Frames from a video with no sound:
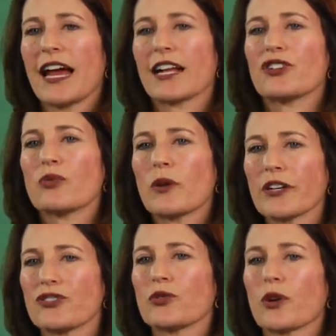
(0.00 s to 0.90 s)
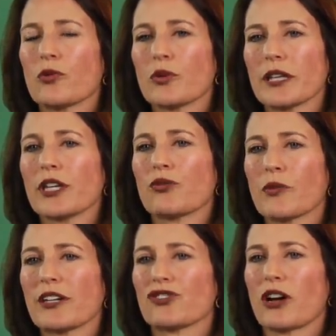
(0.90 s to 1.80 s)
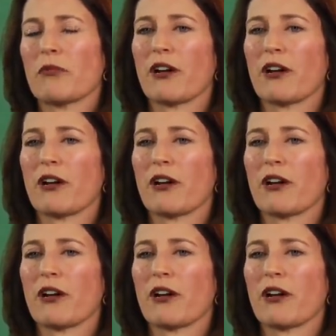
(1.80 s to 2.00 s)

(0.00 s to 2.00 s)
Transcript: And you wanna do a really great job